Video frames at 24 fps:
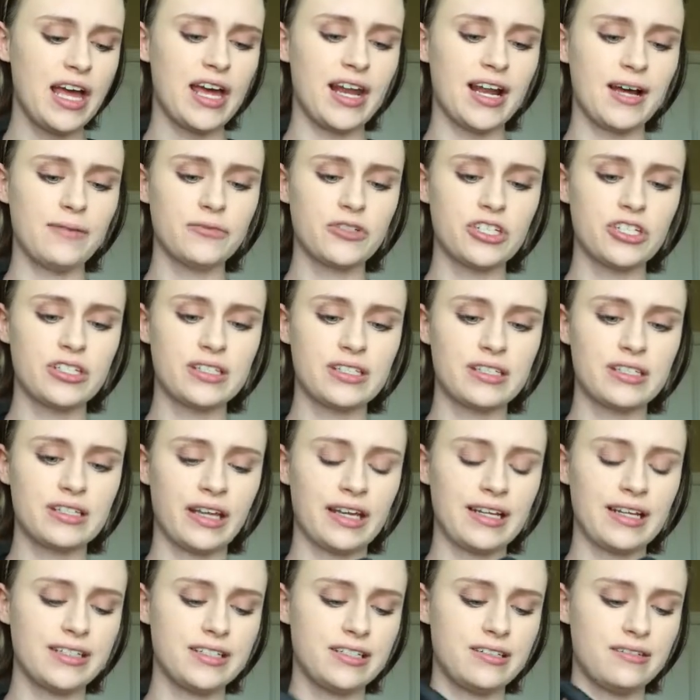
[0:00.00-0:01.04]
And I'm just
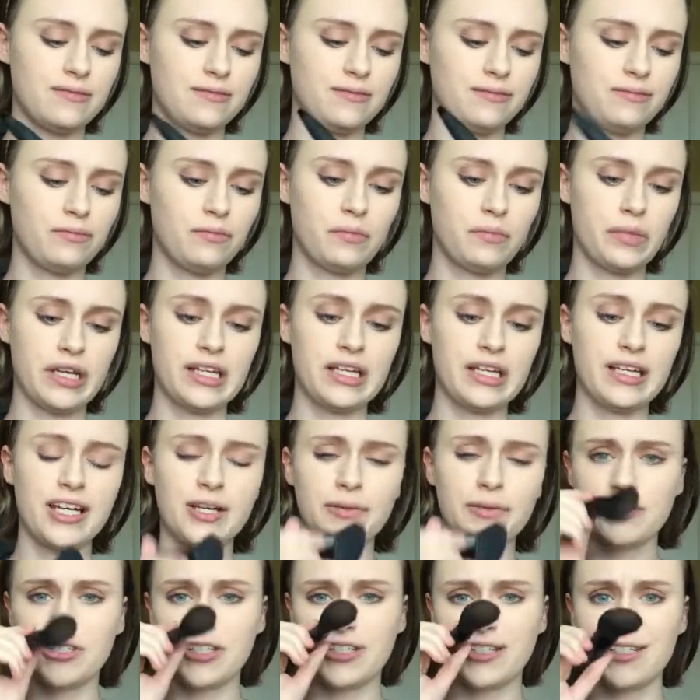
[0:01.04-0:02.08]
like picking
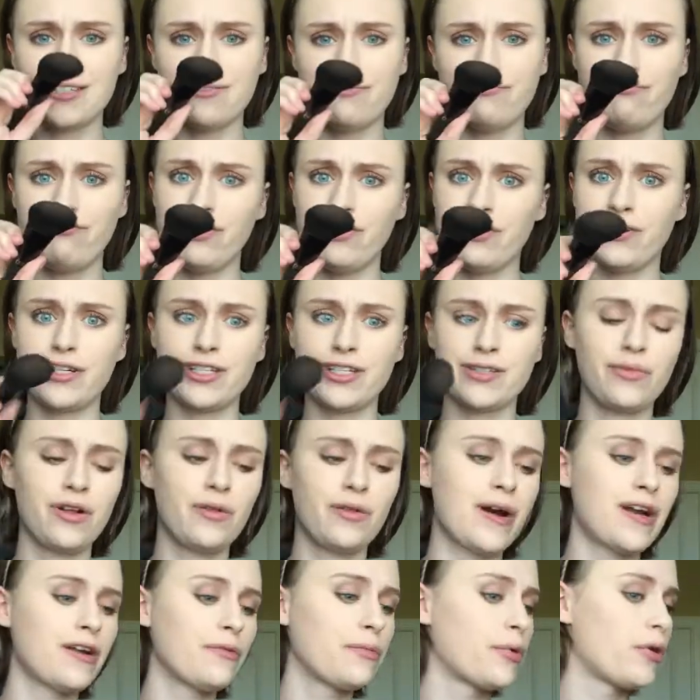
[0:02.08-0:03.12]
out just a very
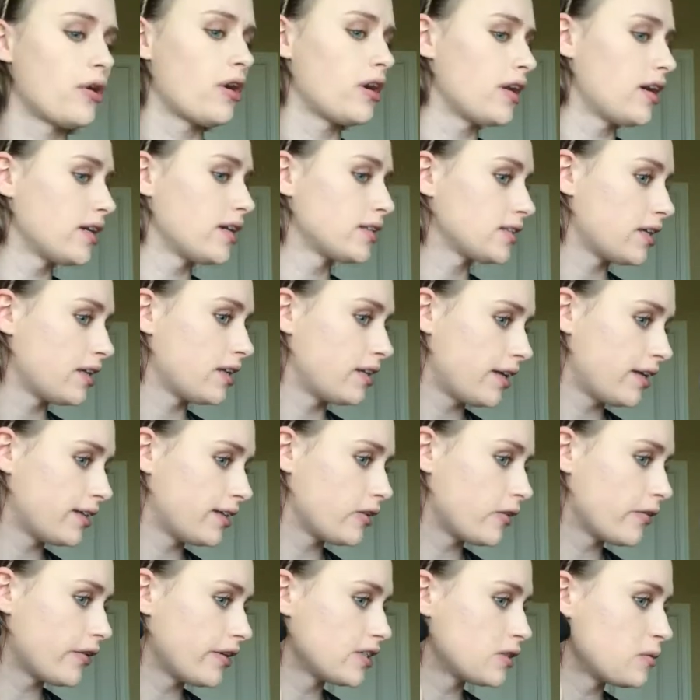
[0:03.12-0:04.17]
small amount of product and
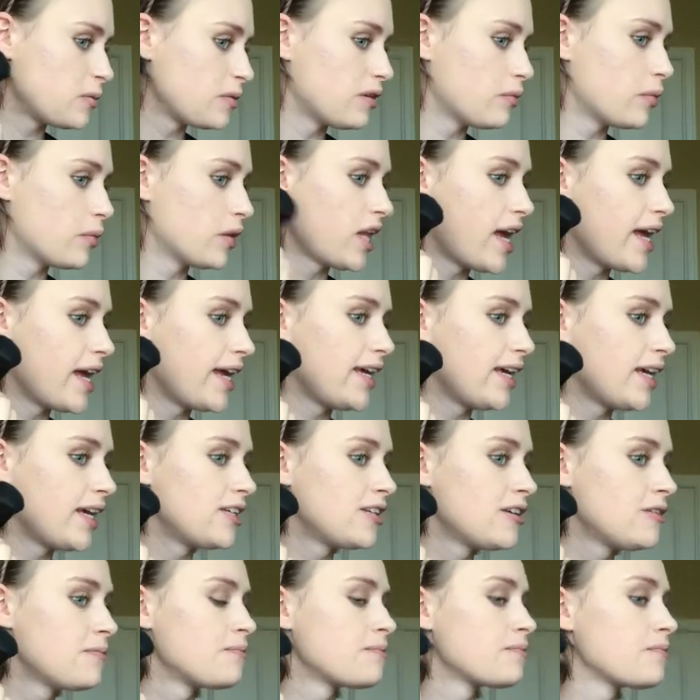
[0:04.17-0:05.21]
then going to be applying
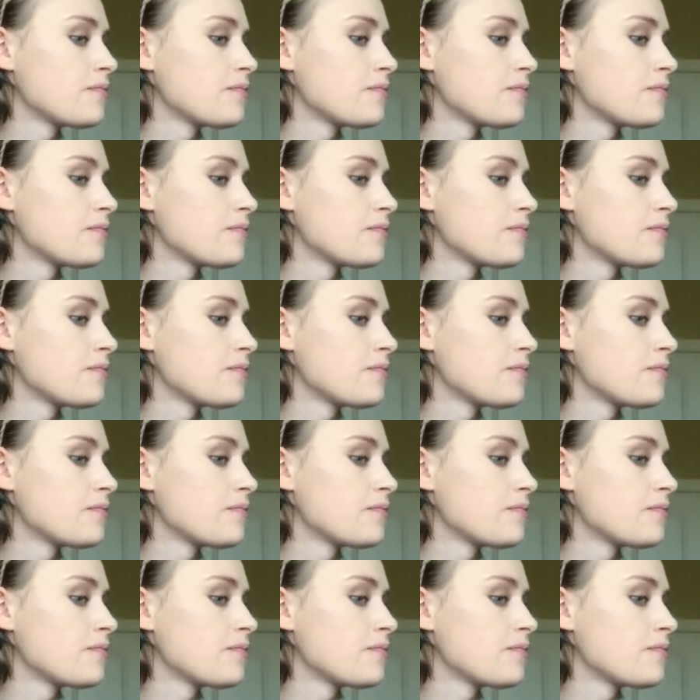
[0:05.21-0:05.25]
it